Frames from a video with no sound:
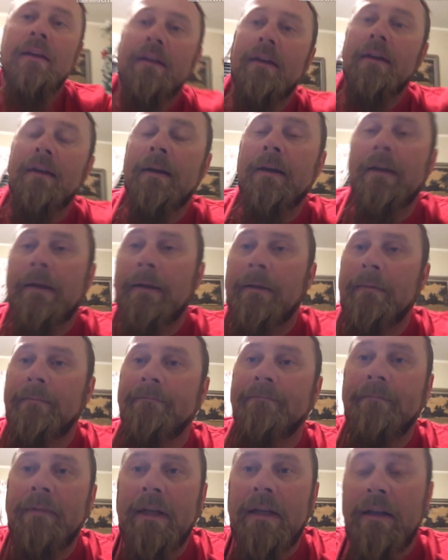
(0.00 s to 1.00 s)

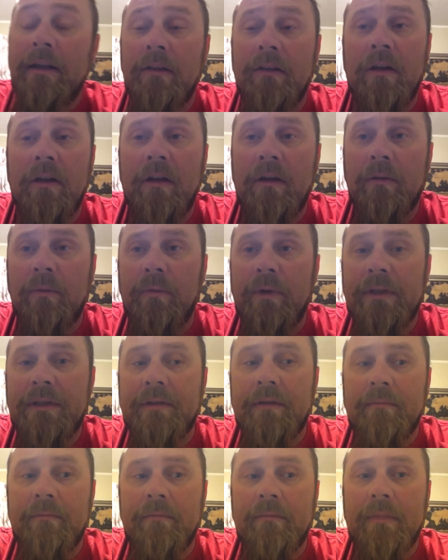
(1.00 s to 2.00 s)
and along with
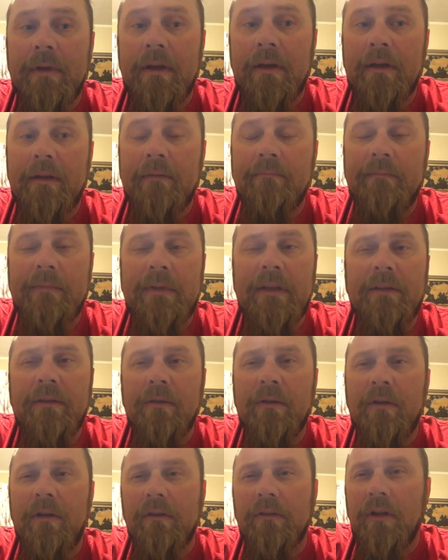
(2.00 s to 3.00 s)
some, I think they're
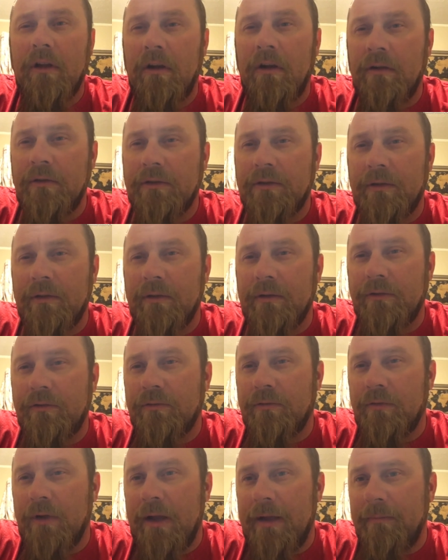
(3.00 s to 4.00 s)
called long skirt
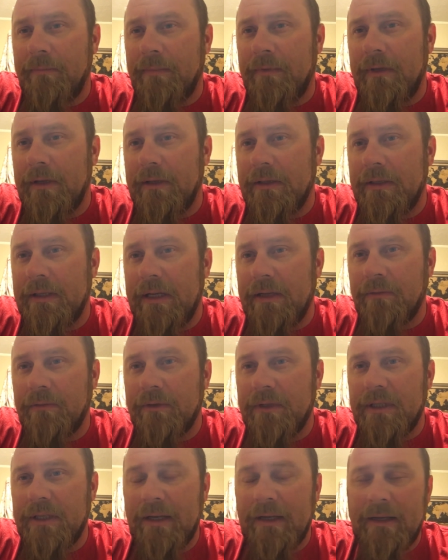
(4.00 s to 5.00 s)
striped
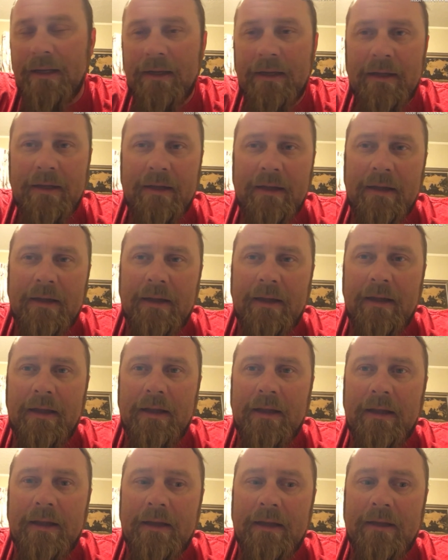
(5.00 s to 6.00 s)
tetras,
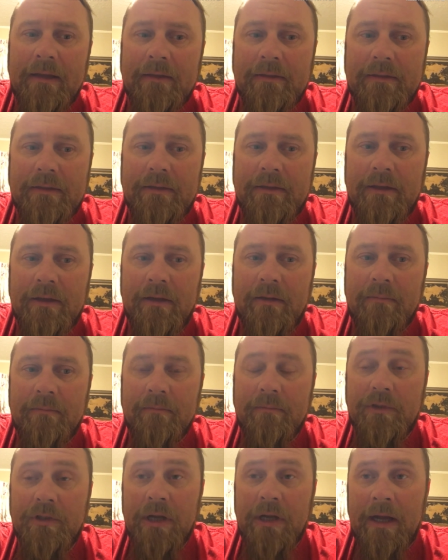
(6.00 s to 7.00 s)
and
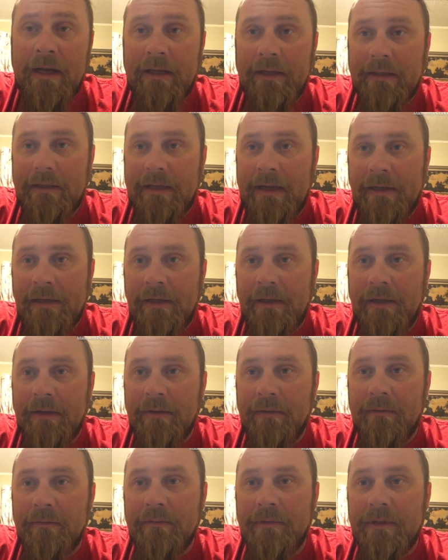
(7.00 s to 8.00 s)
some giant
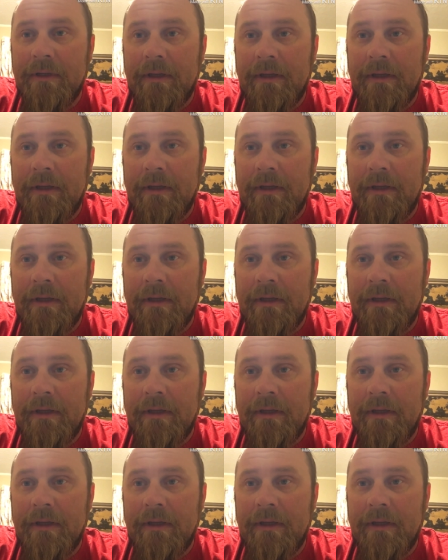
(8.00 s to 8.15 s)
danios,